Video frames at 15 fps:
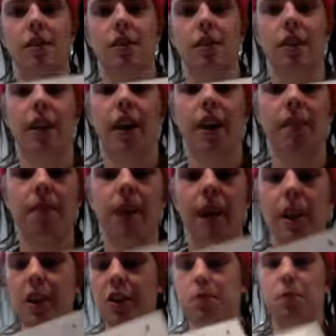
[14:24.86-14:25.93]
okay?
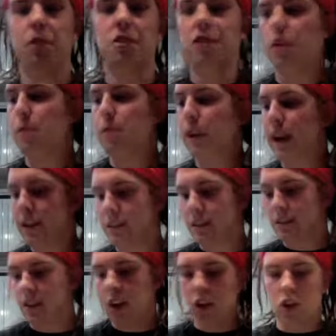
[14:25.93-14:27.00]
Splinter Cell Black
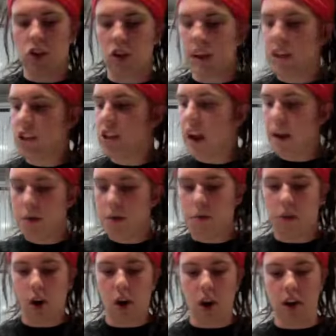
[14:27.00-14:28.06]
List looks like James
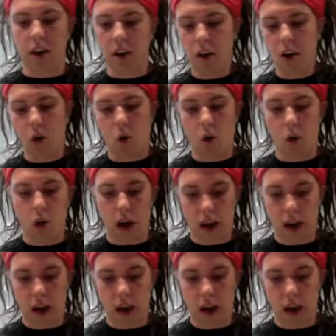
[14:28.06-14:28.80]
Bond, or, I